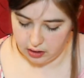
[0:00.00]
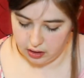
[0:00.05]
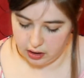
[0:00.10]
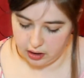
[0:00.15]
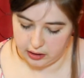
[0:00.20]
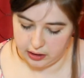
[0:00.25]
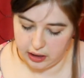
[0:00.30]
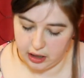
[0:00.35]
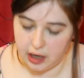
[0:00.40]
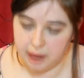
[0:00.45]

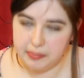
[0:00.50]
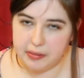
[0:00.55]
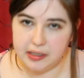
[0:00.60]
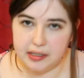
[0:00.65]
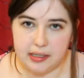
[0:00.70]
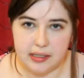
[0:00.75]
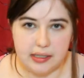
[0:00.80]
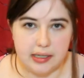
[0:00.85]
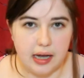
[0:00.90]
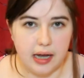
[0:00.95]
on the
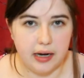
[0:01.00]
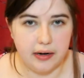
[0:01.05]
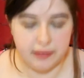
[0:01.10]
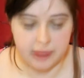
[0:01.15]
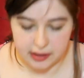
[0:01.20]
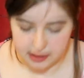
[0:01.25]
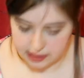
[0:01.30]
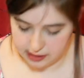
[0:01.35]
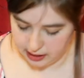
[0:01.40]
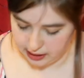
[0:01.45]
opposite side of
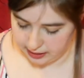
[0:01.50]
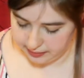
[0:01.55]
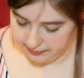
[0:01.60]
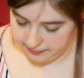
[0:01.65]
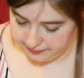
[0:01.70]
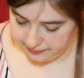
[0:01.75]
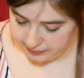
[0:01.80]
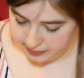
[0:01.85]
the sun,